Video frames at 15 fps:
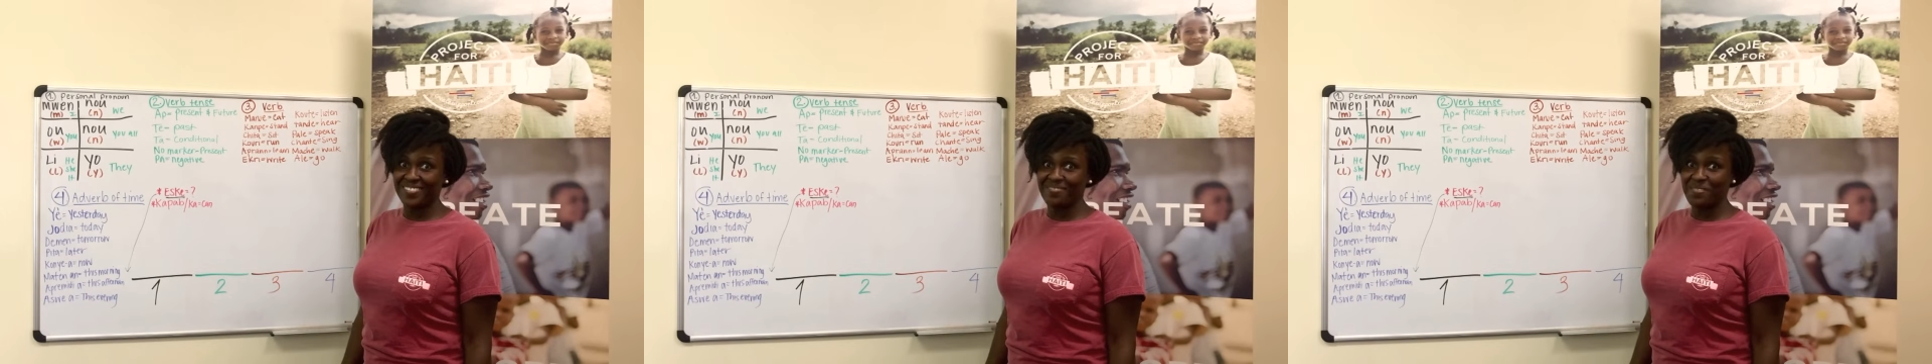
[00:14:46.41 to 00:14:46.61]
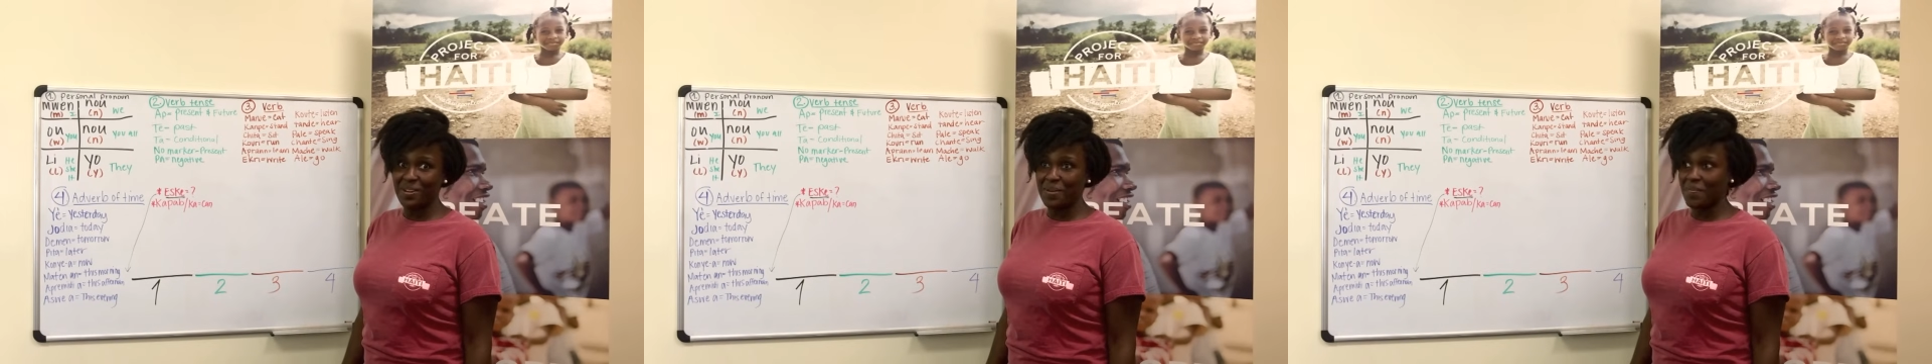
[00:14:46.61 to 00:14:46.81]

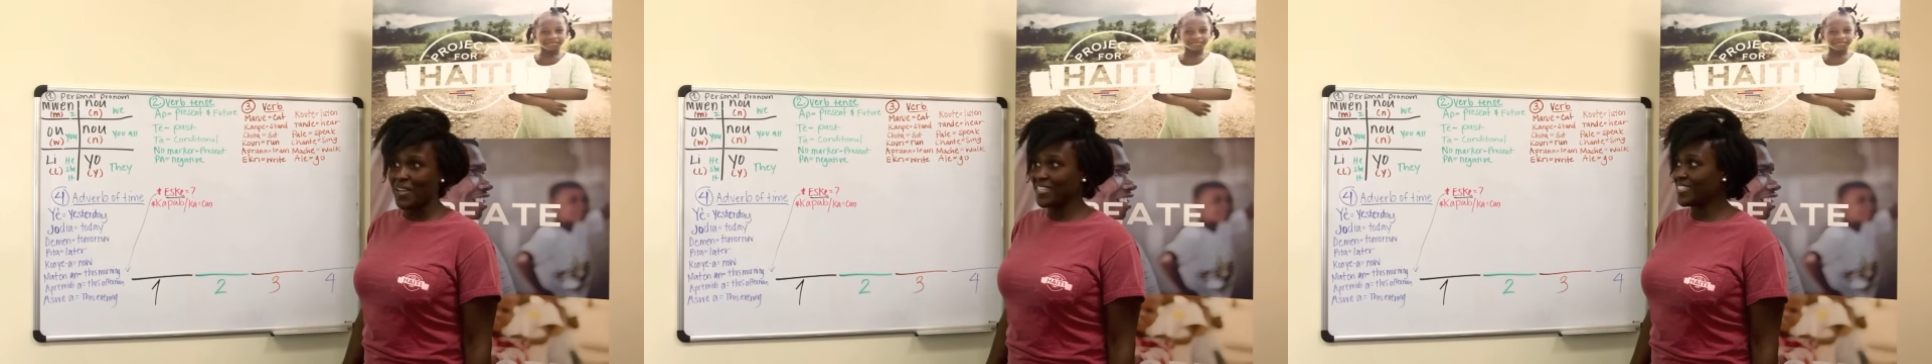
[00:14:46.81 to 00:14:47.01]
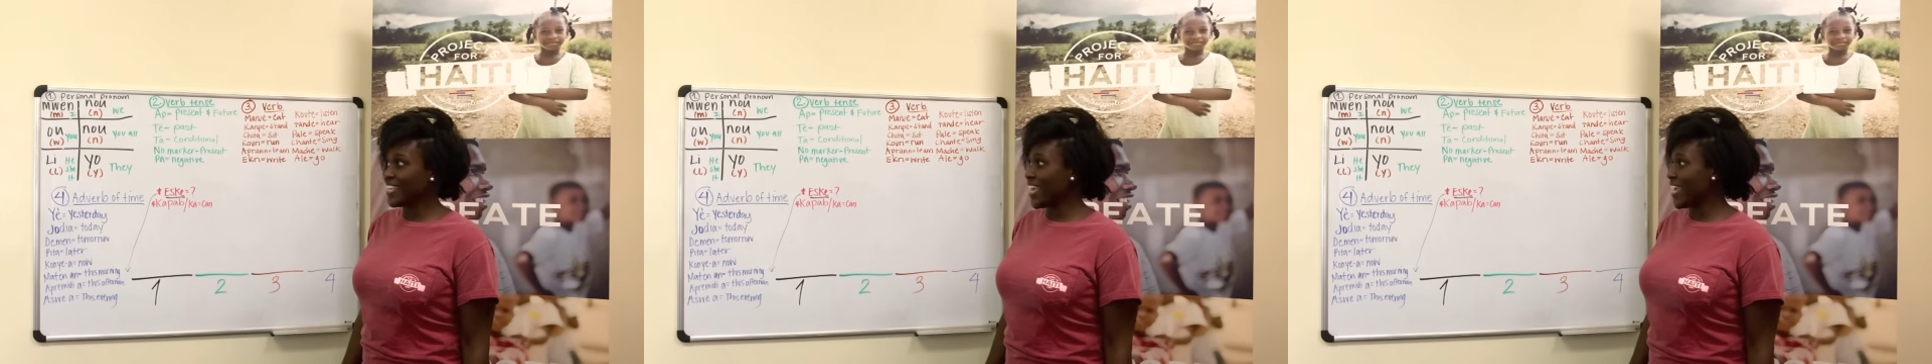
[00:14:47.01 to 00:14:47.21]
what am
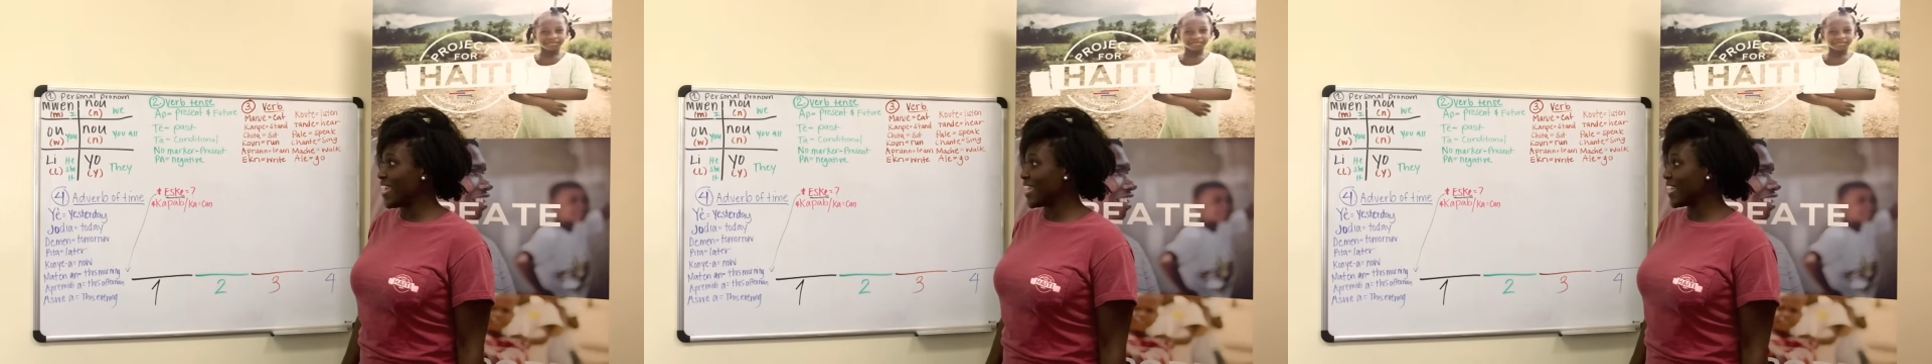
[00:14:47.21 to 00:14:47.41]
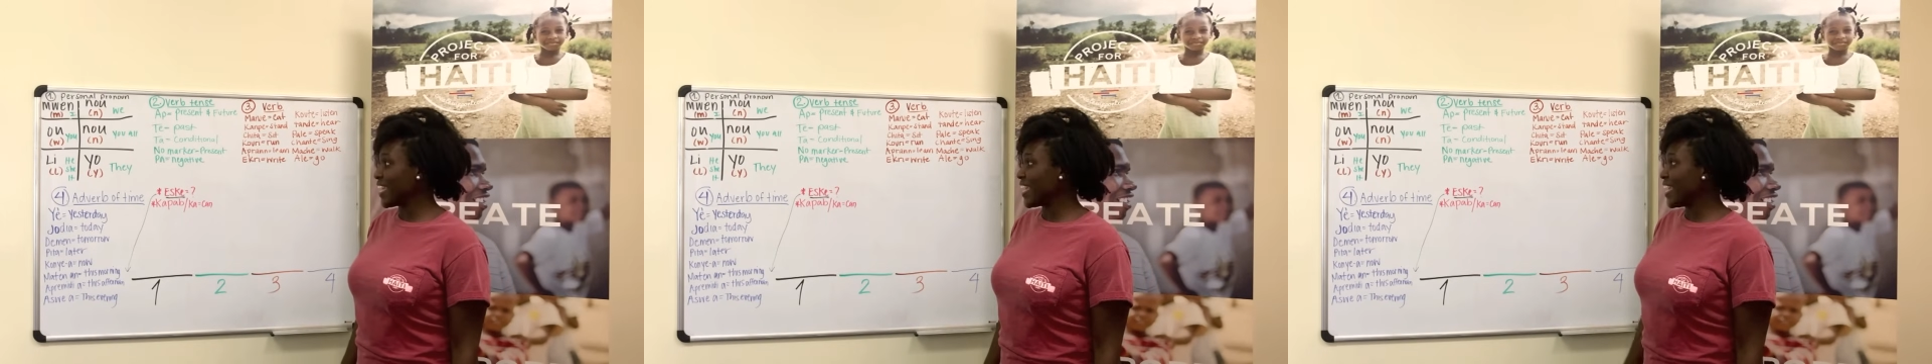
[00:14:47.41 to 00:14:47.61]
I
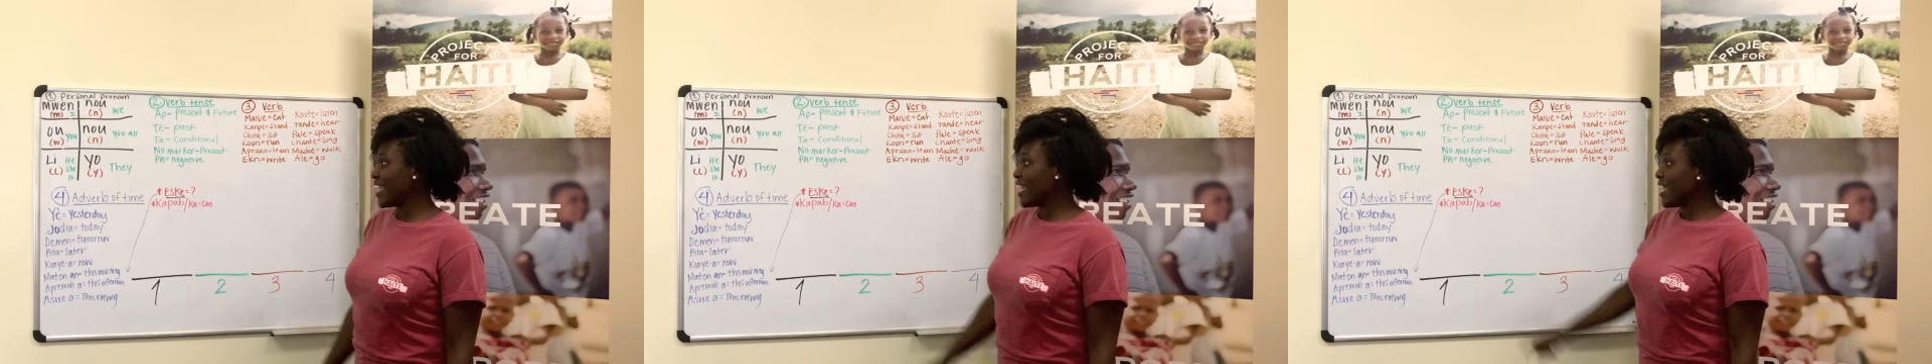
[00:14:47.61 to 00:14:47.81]
saying?